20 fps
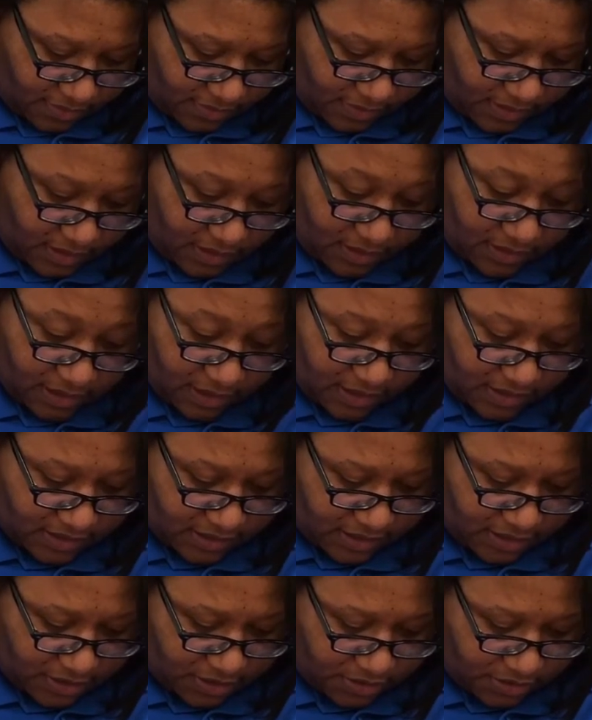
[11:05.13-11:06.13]
And like I
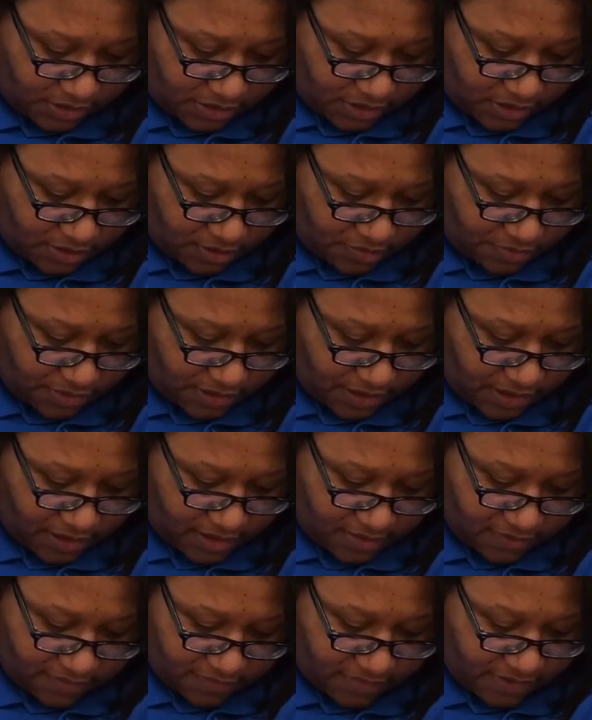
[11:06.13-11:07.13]
said, you can get
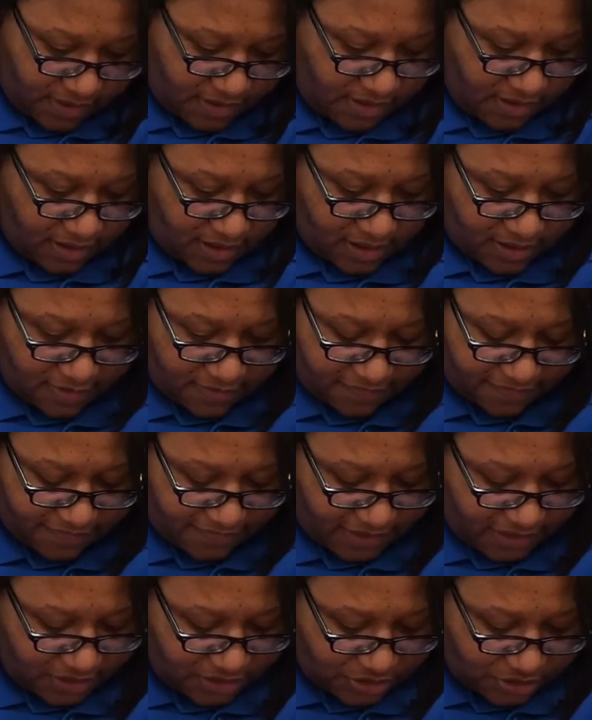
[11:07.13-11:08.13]
creative. Any kind of
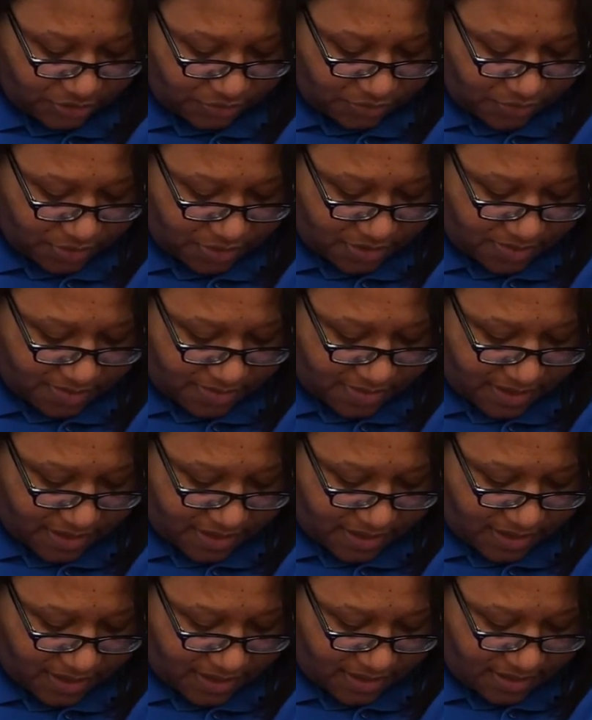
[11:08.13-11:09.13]
face you want to
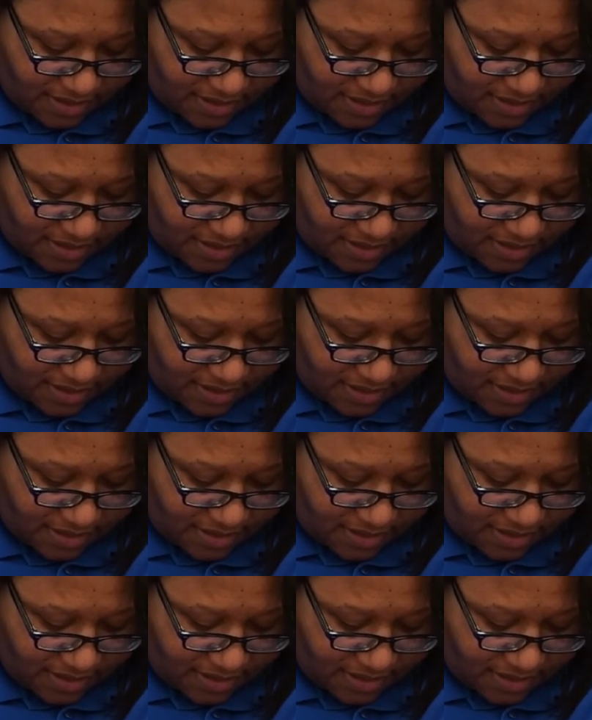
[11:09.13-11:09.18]
make.